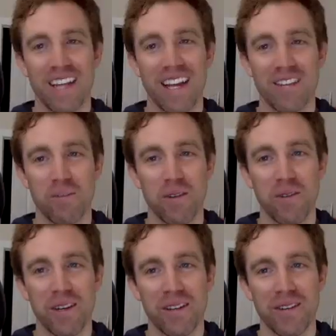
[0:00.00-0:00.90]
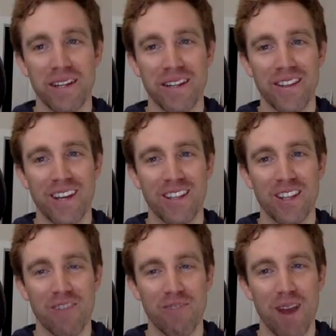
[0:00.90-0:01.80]
to ask what your thoughts
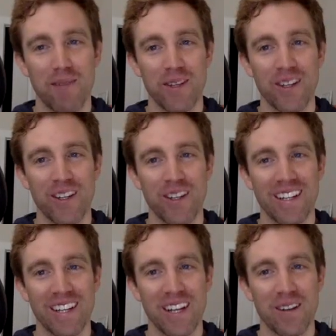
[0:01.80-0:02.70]
on Robinhood,